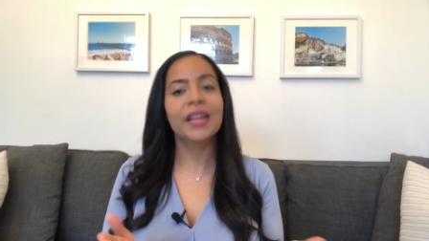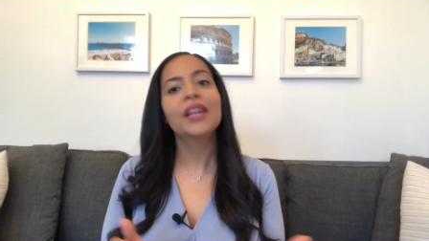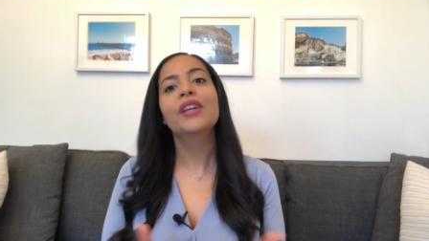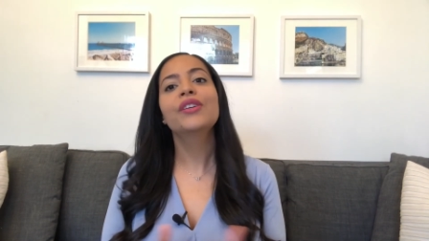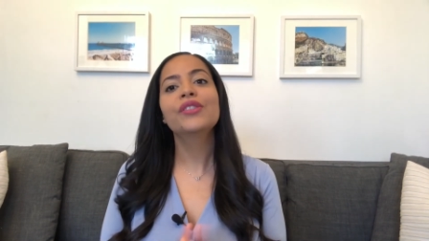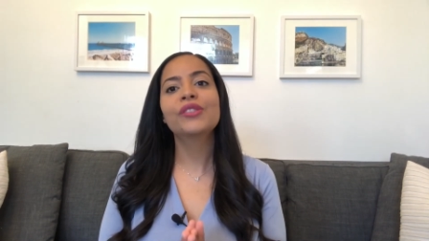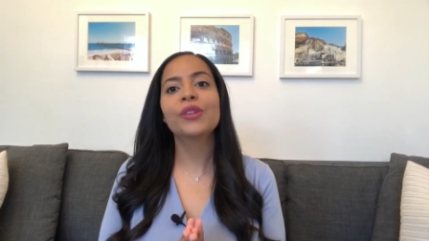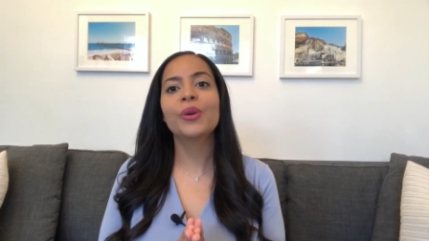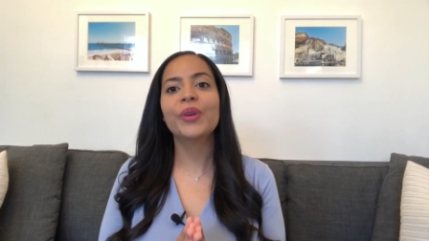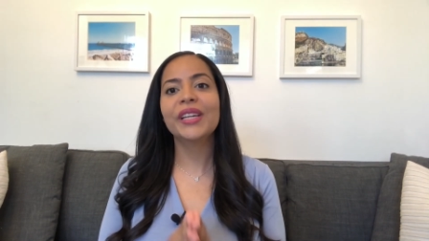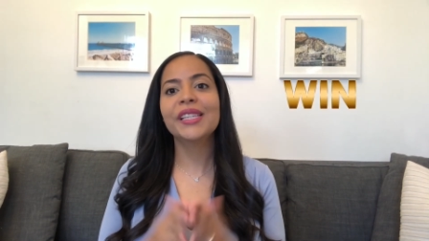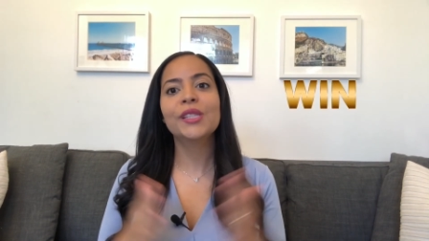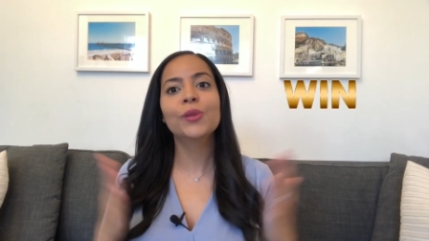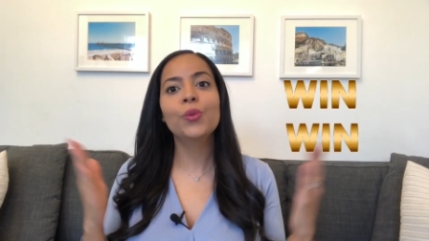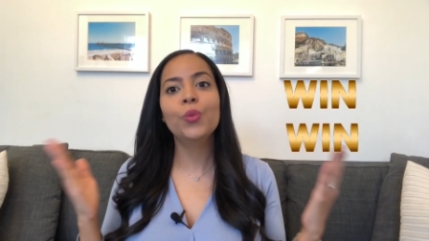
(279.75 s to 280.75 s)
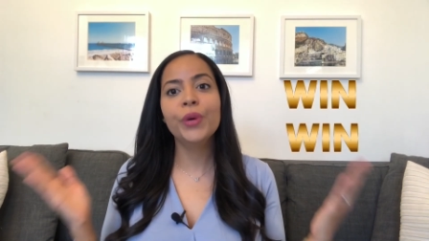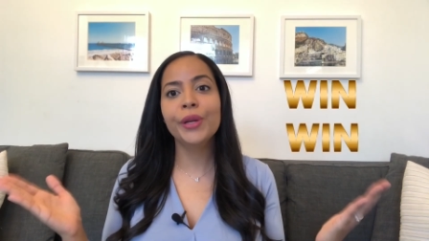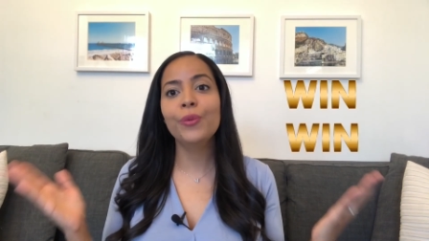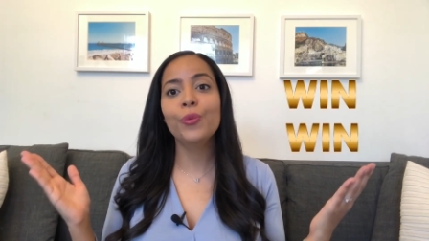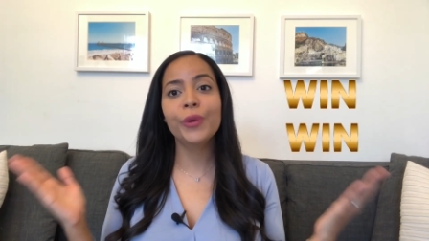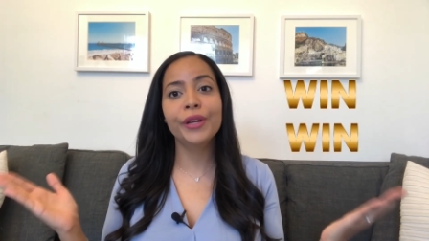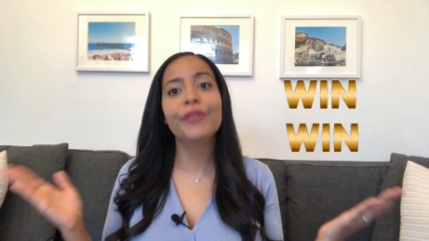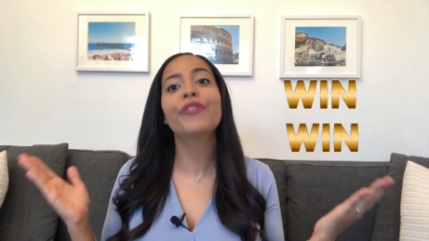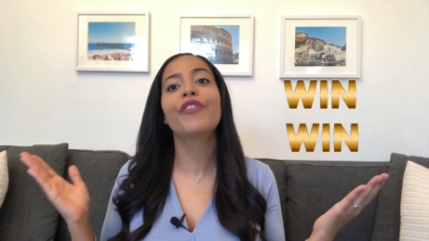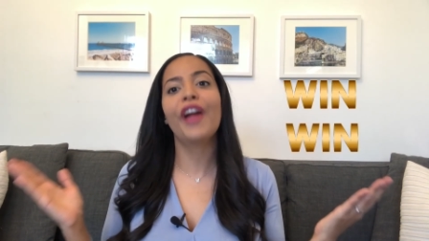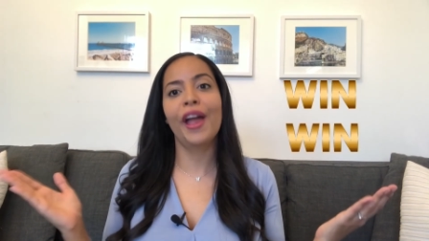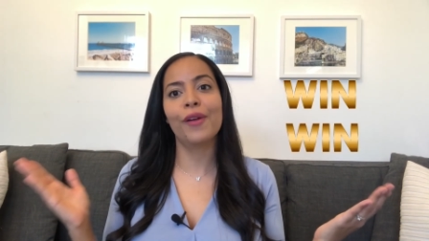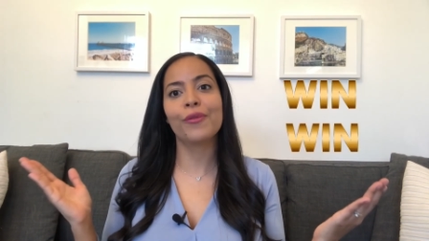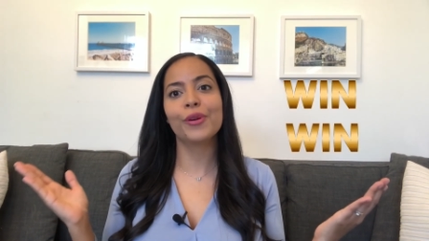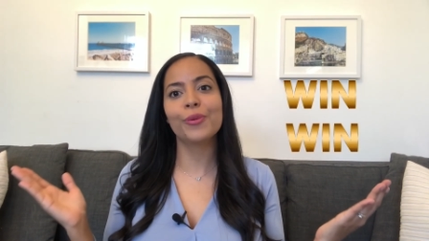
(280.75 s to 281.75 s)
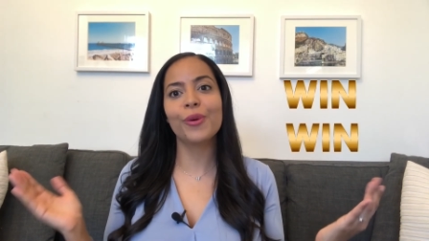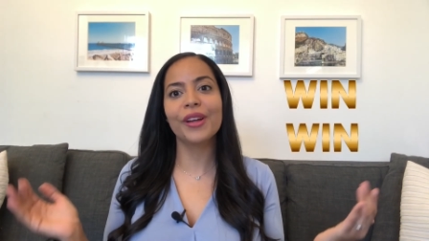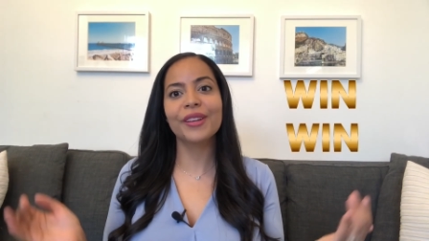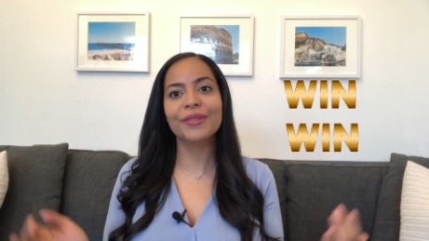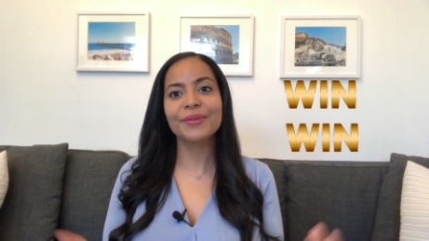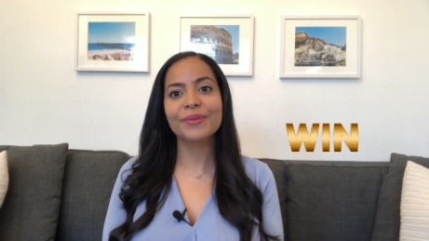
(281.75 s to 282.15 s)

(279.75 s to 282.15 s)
So it's a win-win for everyone.